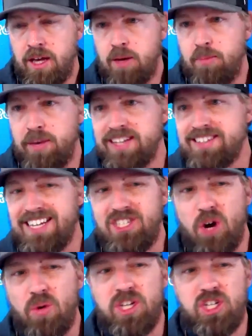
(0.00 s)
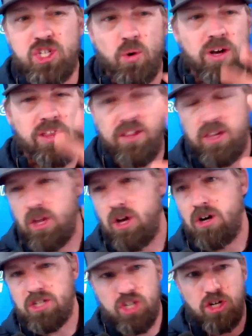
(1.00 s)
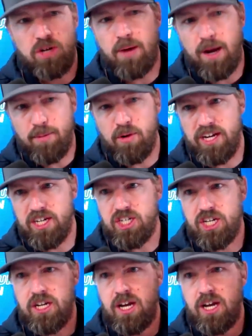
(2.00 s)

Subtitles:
because I don't enjoy the long-term operation.